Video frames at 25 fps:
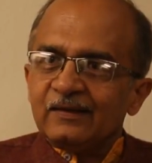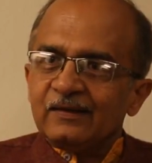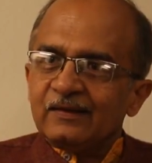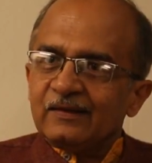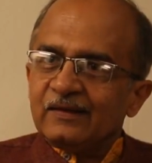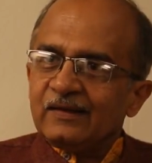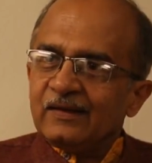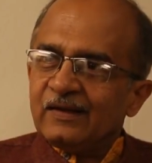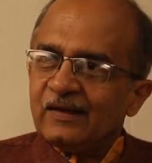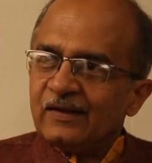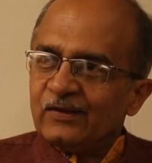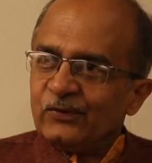
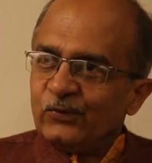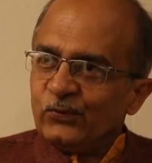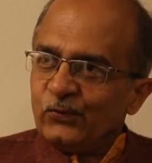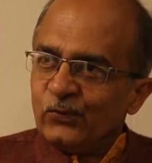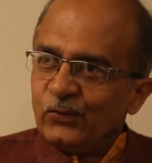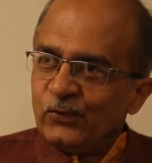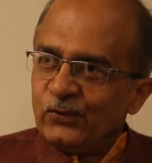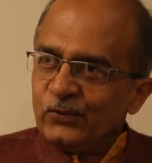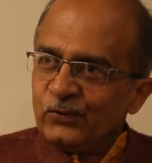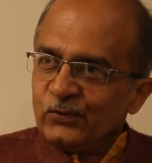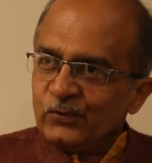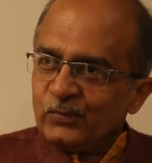They are
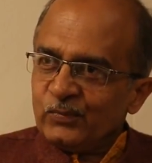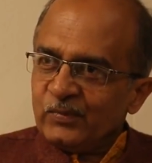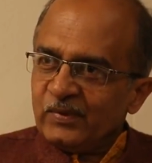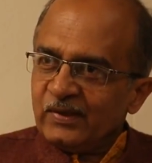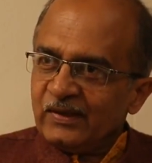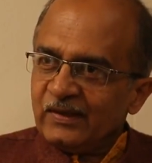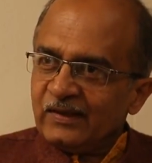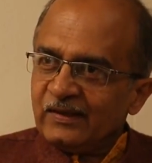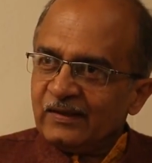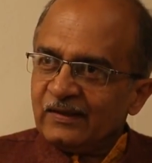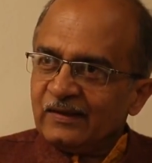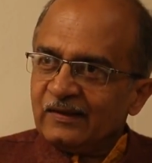known to
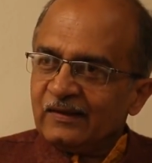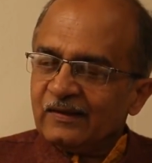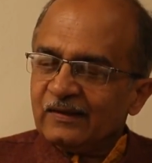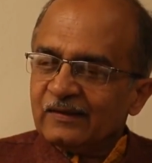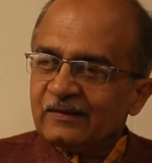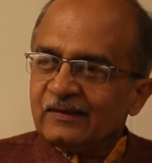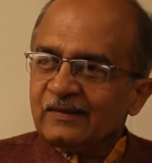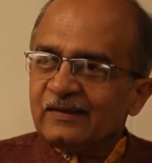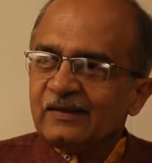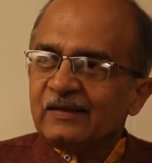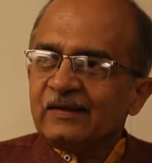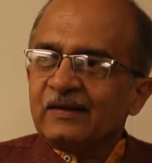be,
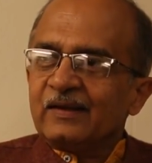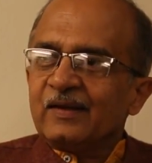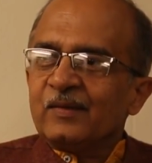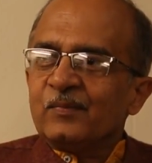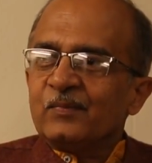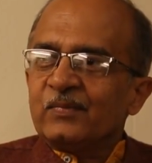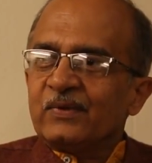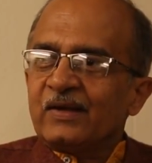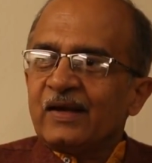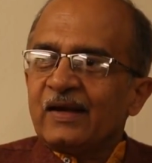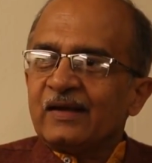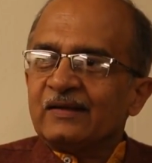the
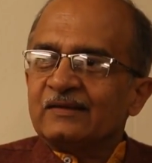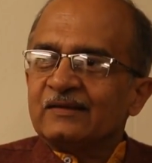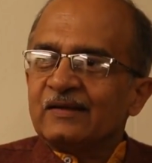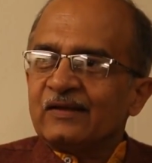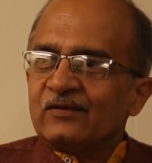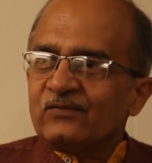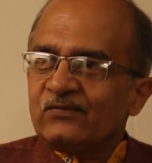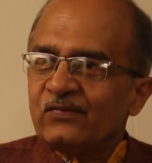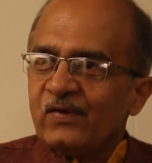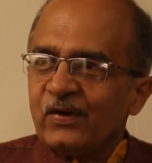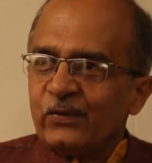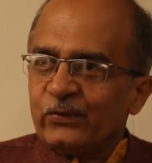income tax
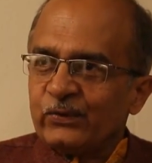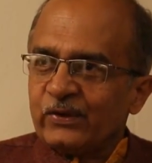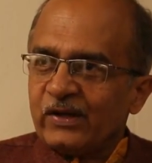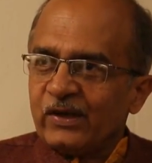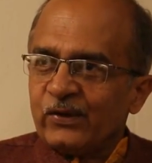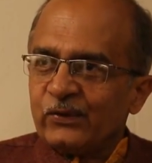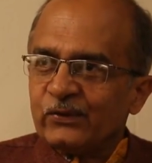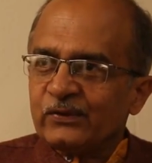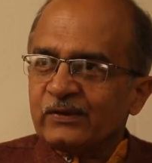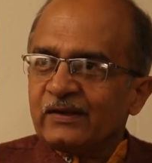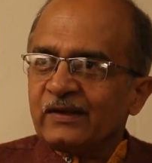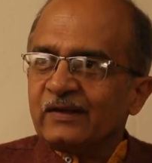had
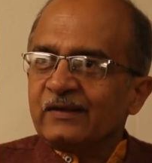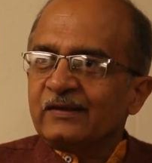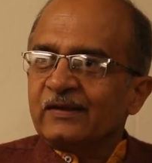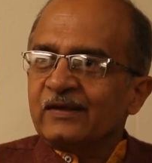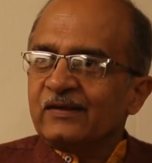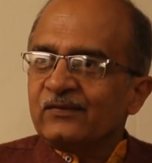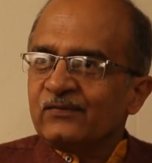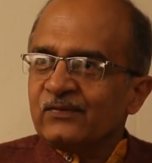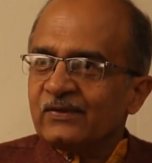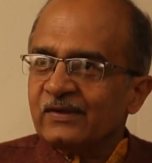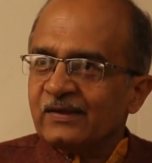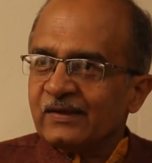found out
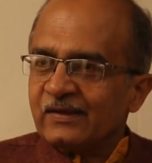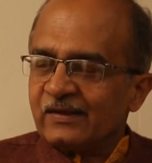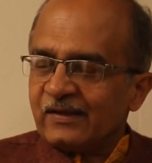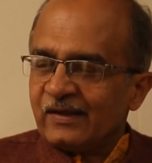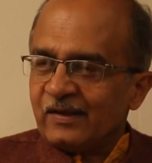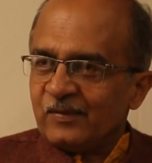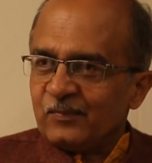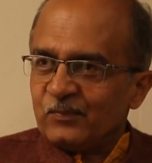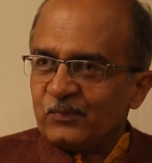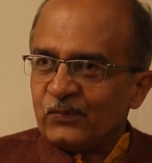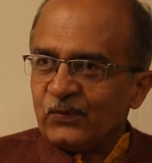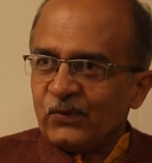that they were
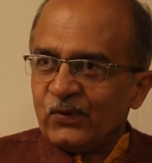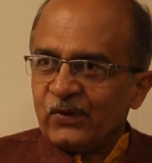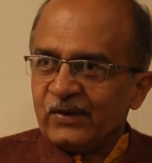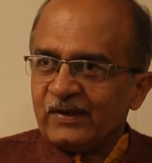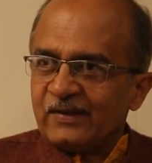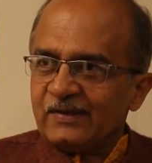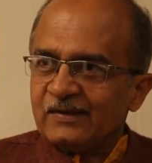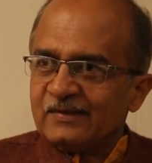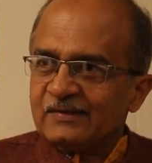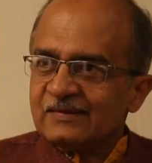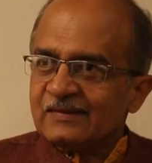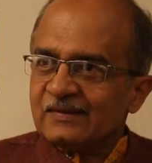
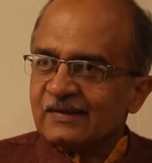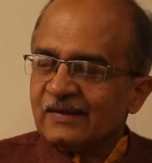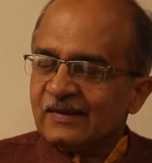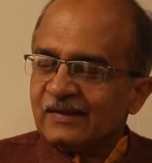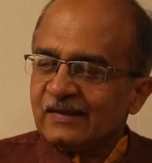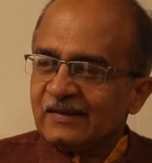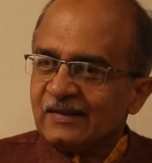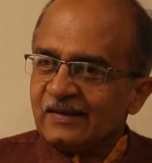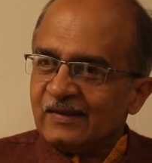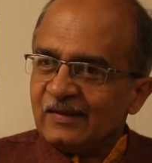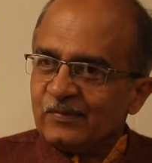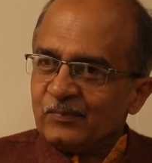employees
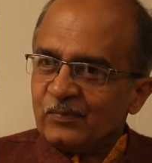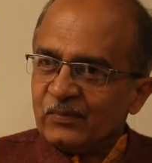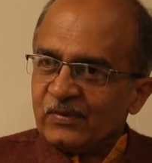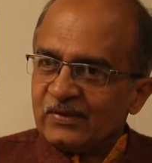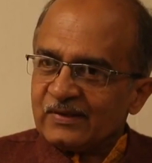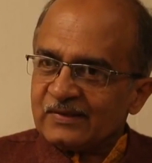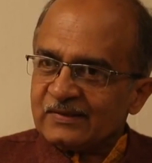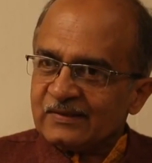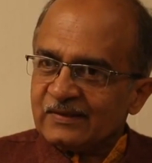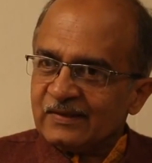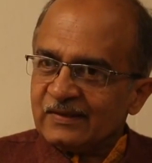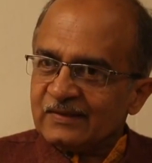in the
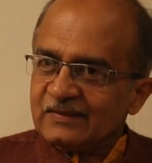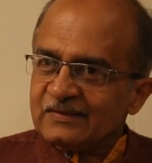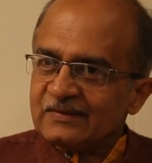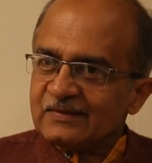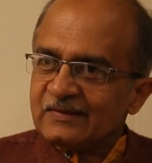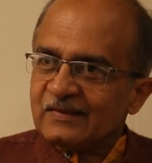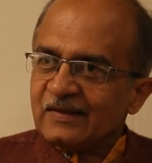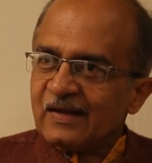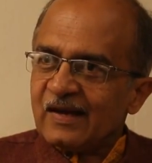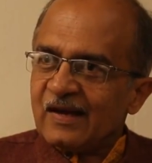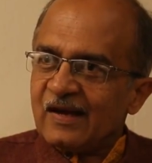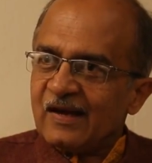personal
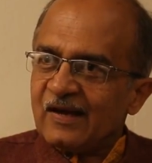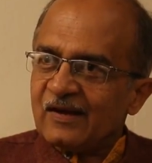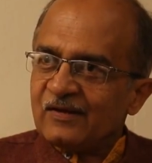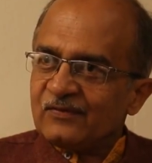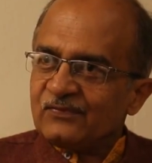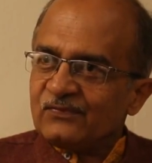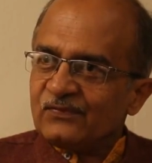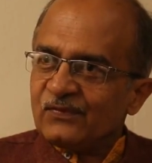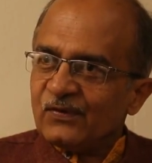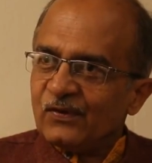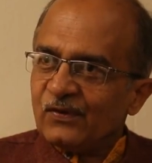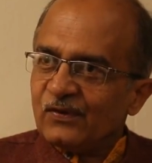
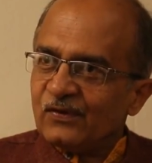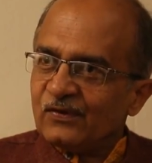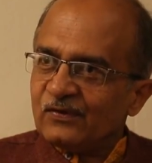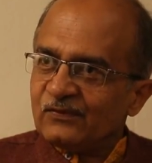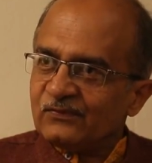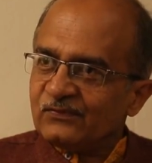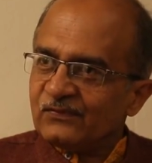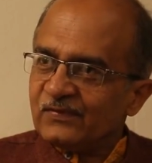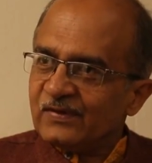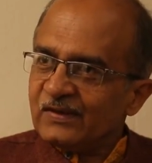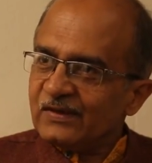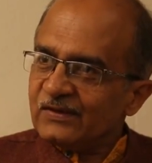staff
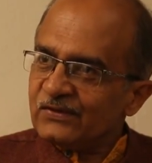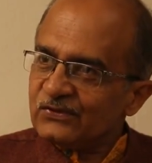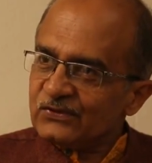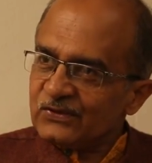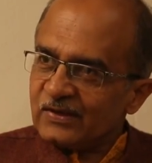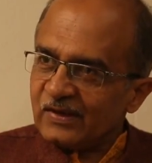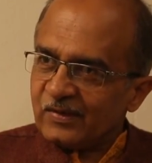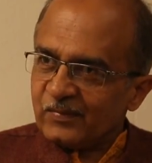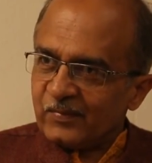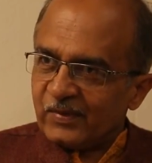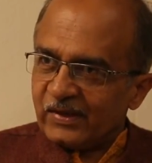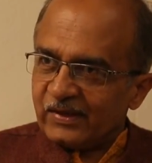of the
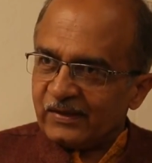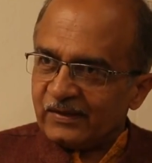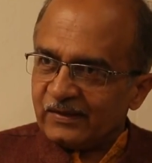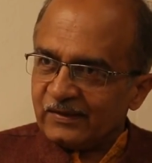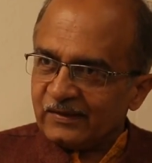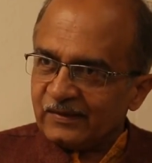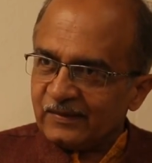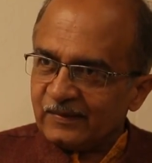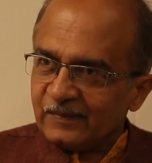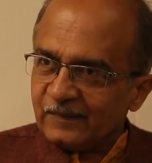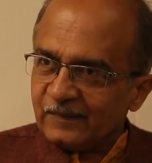chairman.